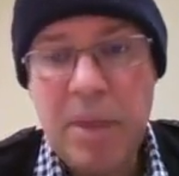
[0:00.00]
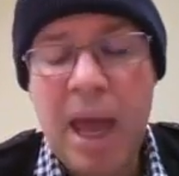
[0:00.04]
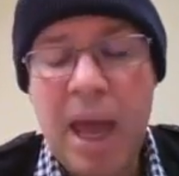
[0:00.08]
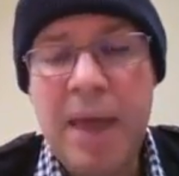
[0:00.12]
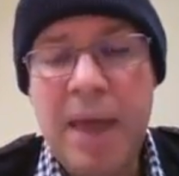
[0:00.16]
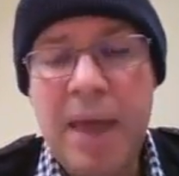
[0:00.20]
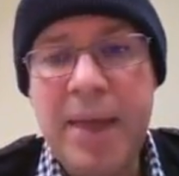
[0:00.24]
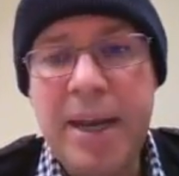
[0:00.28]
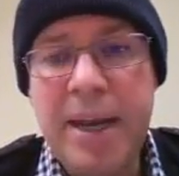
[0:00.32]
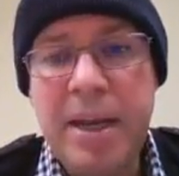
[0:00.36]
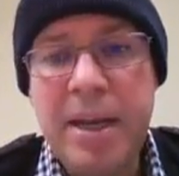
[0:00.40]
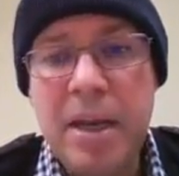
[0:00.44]

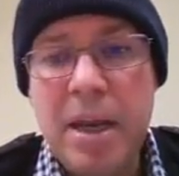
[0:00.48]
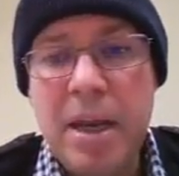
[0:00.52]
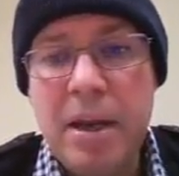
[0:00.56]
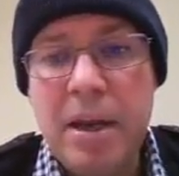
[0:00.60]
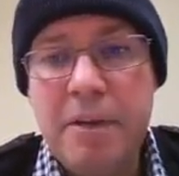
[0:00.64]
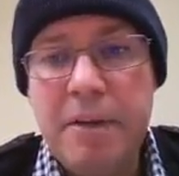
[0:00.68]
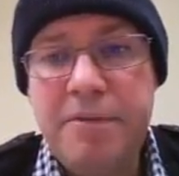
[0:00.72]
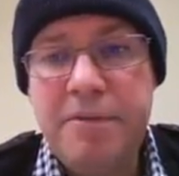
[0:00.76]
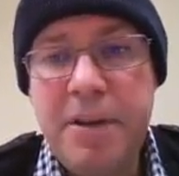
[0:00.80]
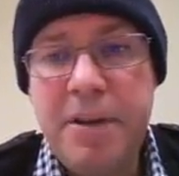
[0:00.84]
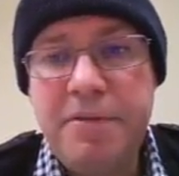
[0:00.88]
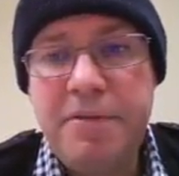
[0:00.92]
And then
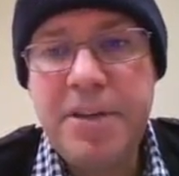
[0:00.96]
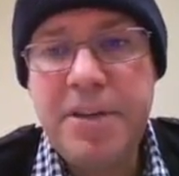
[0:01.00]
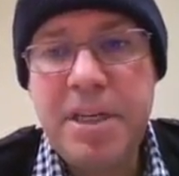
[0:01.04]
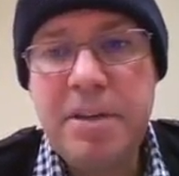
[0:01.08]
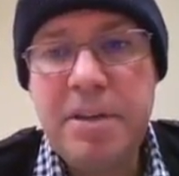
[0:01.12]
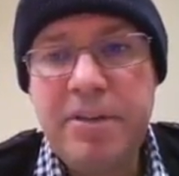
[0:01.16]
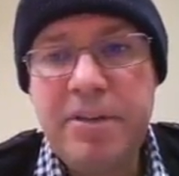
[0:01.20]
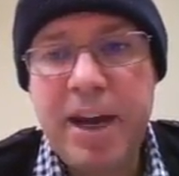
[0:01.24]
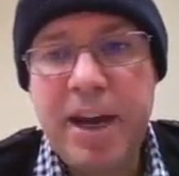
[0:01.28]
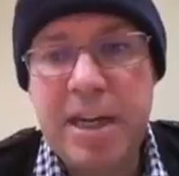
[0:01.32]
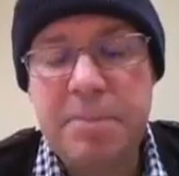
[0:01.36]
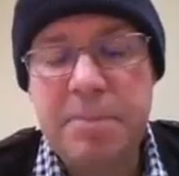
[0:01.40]
50
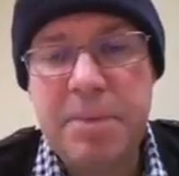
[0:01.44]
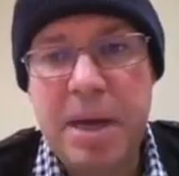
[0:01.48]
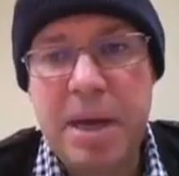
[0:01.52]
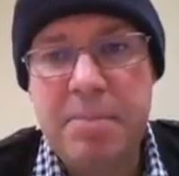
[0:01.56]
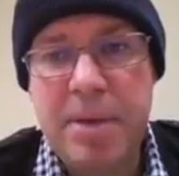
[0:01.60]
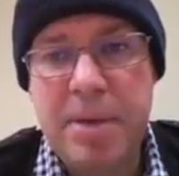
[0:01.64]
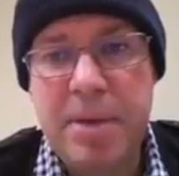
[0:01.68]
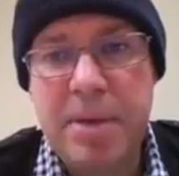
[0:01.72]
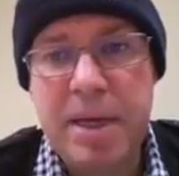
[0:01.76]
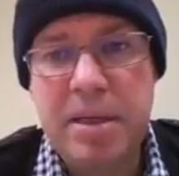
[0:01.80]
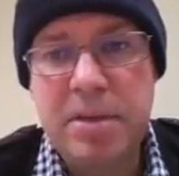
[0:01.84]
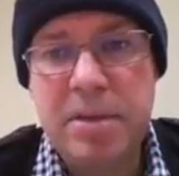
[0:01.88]
divided by
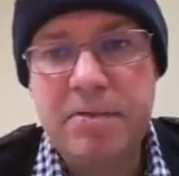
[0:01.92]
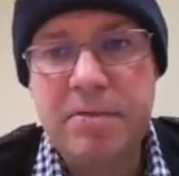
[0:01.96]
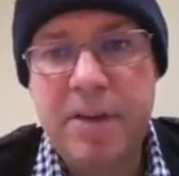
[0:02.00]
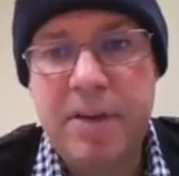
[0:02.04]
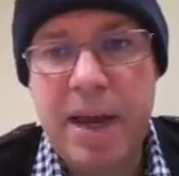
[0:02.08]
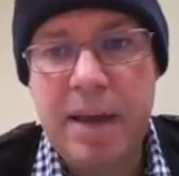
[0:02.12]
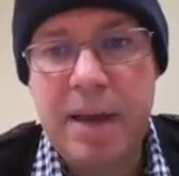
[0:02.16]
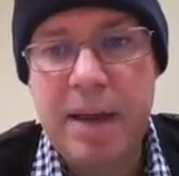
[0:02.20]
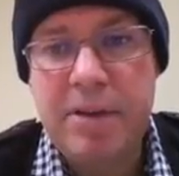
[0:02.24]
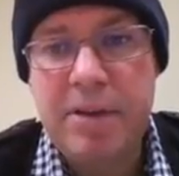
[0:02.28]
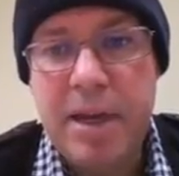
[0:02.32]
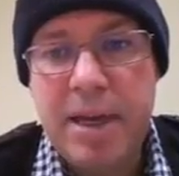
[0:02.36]
minus
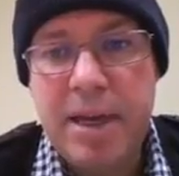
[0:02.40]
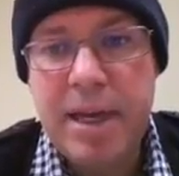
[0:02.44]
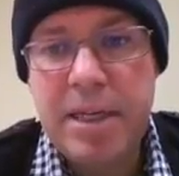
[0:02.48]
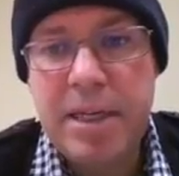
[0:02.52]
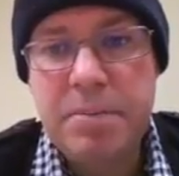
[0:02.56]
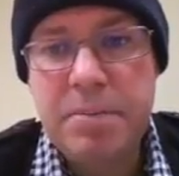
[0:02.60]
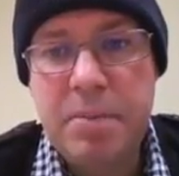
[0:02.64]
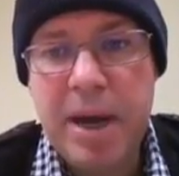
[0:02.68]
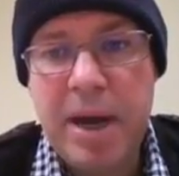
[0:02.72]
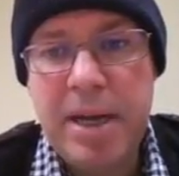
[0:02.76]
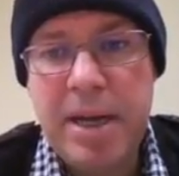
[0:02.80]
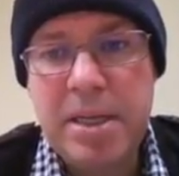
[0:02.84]
5
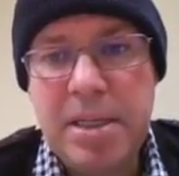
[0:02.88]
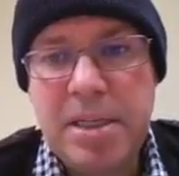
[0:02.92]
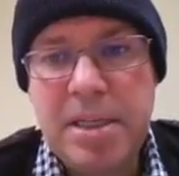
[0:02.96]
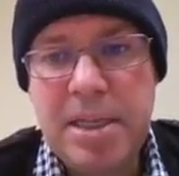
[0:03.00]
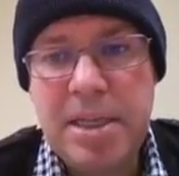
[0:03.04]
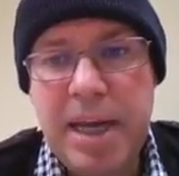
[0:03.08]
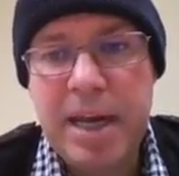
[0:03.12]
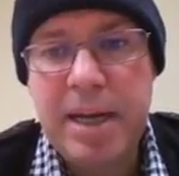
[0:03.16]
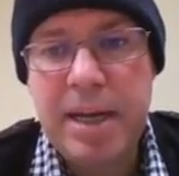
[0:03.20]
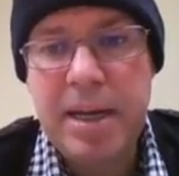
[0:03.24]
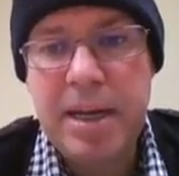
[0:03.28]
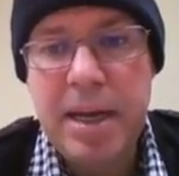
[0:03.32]
is minus
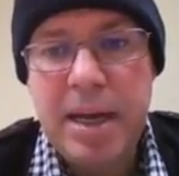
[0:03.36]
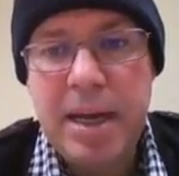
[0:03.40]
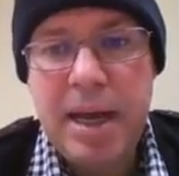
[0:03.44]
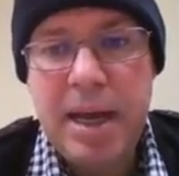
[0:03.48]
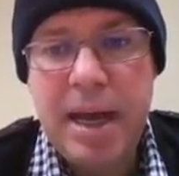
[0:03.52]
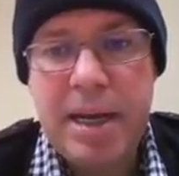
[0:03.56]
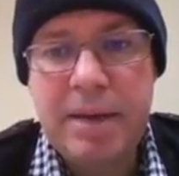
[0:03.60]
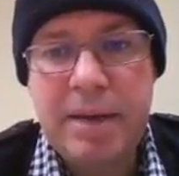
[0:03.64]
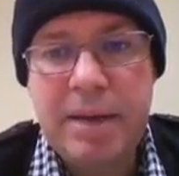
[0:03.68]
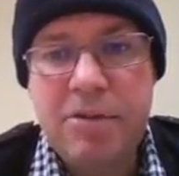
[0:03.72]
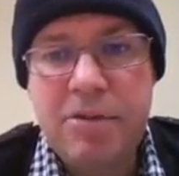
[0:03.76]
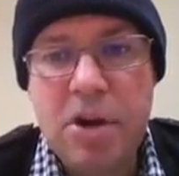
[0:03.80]
10,
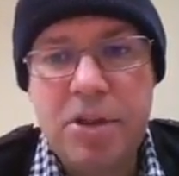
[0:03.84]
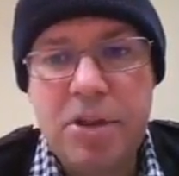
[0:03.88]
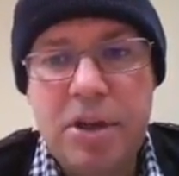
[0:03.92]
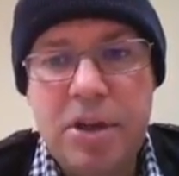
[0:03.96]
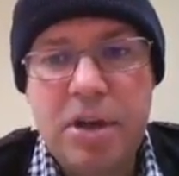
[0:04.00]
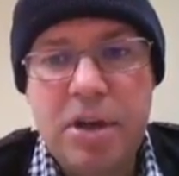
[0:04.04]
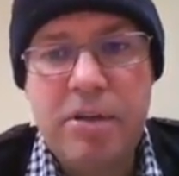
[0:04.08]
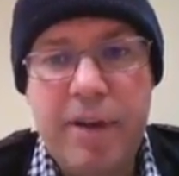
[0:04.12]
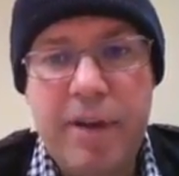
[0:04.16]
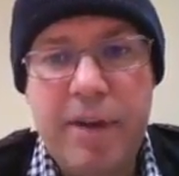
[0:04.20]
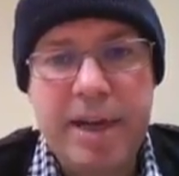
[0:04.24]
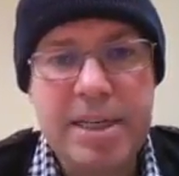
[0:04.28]
and I've got
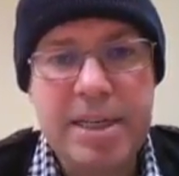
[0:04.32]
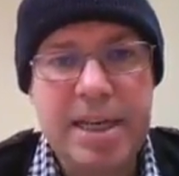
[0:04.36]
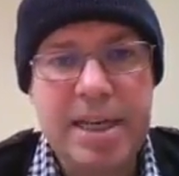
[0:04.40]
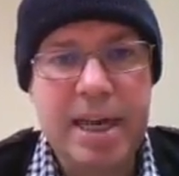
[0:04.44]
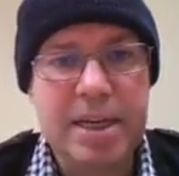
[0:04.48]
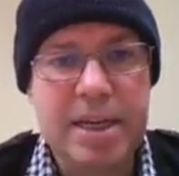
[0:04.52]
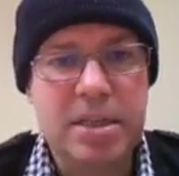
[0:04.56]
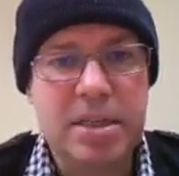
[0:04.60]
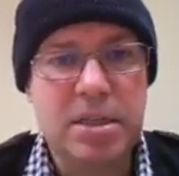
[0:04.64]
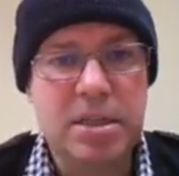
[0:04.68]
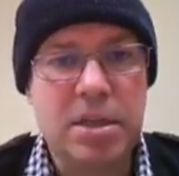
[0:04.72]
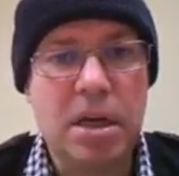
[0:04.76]
the correct
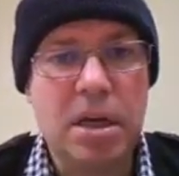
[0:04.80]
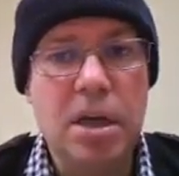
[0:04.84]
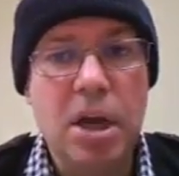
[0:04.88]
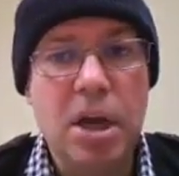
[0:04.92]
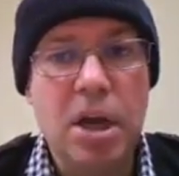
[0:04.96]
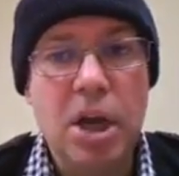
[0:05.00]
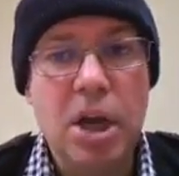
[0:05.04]
answer.